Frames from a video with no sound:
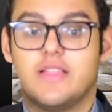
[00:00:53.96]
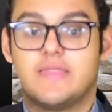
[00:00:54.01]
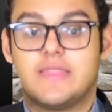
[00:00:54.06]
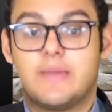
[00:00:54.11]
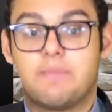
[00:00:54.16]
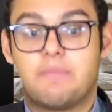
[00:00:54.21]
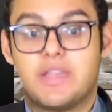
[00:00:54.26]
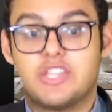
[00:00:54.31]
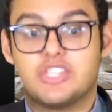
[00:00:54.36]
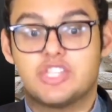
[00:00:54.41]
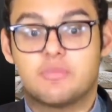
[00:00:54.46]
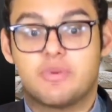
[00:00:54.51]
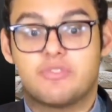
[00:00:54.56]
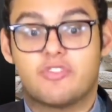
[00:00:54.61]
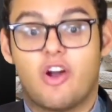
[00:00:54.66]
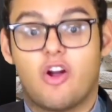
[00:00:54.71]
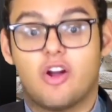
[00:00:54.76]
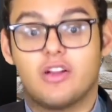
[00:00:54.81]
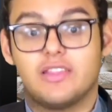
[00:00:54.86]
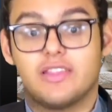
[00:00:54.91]
the Bishop of
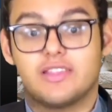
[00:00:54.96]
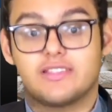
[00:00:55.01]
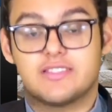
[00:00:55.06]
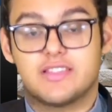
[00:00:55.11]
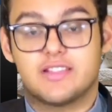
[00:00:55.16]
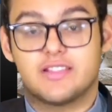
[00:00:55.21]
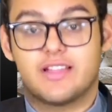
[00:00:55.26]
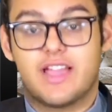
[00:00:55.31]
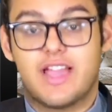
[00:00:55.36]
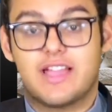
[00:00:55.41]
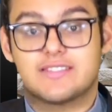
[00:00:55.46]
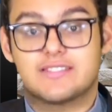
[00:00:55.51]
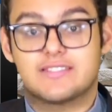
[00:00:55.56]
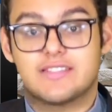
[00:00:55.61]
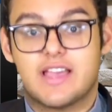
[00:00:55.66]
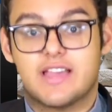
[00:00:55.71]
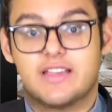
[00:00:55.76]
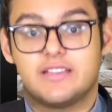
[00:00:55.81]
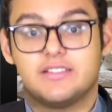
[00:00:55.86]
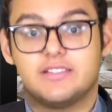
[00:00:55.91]
Arlington has
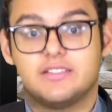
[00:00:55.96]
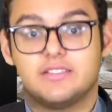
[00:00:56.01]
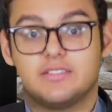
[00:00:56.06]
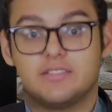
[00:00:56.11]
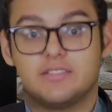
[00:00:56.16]
said.